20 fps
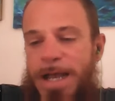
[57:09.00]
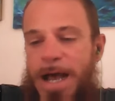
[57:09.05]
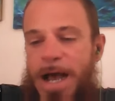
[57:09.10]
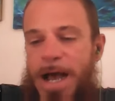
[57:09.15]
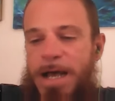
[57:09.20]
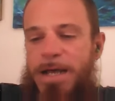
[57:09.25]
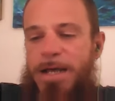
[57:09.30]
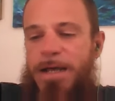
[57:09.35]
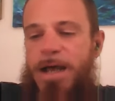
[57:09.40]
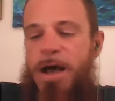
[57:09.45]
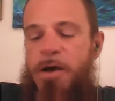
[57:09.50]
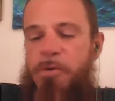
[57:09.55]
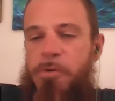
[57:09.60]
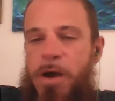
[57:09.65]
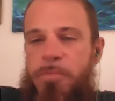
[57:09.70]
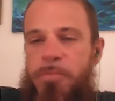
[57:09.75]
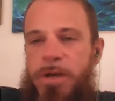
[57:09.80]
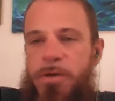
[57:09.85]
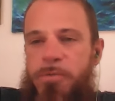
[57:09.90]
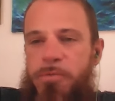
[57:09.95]

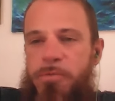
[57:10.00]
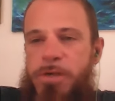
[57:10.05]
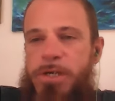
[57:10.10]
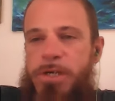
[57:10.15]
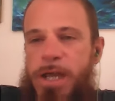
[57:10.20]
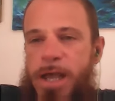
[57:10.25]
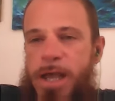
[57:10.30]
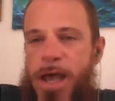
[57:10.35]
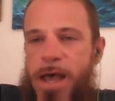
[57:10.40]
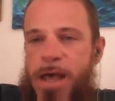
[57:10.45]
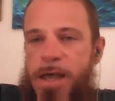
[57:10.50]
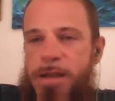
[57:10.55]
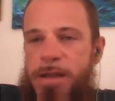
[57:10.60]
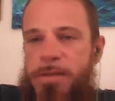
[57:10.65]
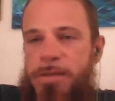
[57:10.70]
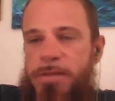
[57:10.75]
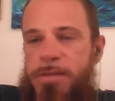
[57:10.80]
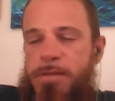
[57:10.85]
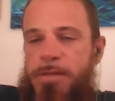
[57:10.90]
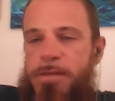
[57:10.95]
I mean, I wish I
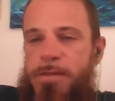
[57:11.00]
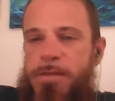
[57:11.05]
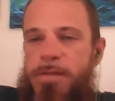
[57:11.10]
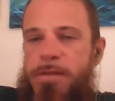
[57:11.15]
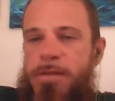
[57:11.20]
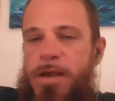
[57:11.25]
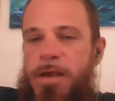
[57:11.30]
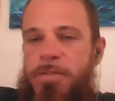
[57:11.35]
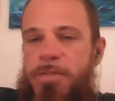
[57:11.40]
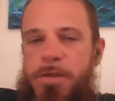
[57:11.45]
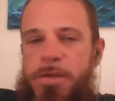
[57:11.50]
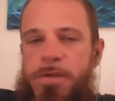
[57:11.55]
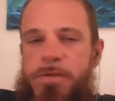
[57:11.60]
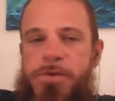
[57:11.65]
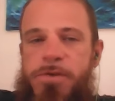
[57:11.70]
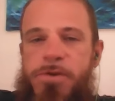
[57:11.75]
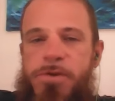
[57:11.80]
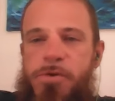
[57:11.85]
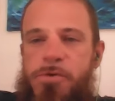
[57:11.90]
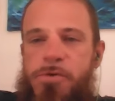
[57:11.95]
had, I think
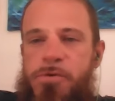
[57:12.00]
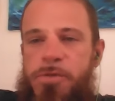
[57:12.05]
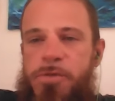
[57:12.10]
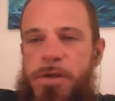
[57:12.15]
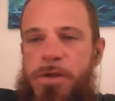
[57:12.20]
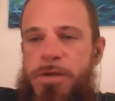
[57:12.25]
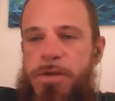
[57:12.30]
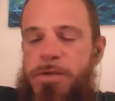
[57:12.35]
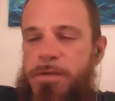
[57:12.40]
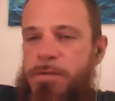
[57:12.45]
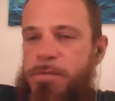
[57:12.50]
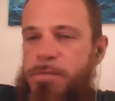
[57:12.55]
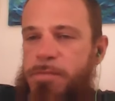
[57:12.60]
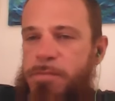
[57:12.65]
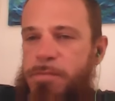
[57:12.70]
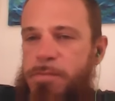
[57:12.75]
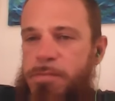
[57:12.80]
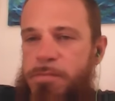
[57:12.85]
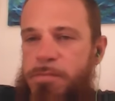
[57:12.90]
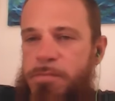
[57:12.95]
as Joe like
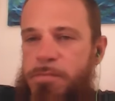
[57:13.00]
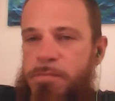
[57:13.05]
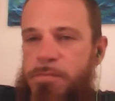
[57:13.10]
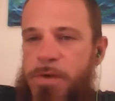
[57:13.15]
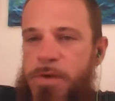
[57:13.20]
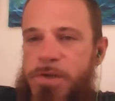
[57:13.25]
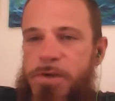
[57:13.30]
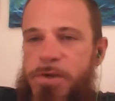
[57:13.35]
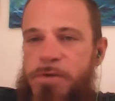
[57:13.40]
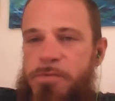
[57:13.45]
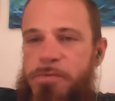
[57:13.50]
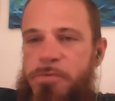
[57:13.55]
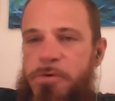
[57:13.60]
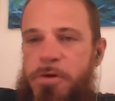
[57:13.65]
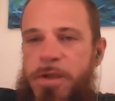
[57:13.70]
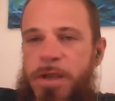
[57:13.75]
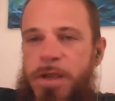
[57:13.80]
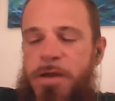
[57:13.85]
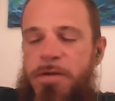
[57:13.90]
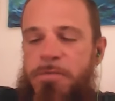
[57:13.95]
mentioned,
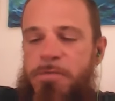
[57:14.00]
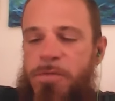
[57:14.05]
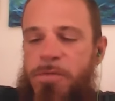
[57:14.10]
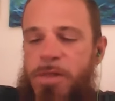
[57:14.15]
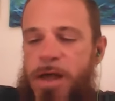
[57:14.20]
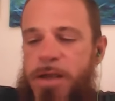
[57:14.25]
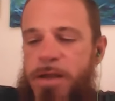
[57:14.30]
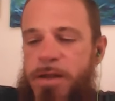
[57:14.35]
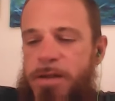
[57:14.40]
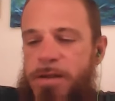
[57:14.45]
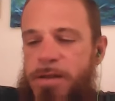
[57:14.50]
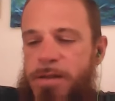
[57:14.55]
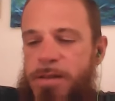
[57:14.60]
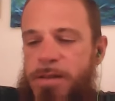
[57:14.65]
we're kind of light.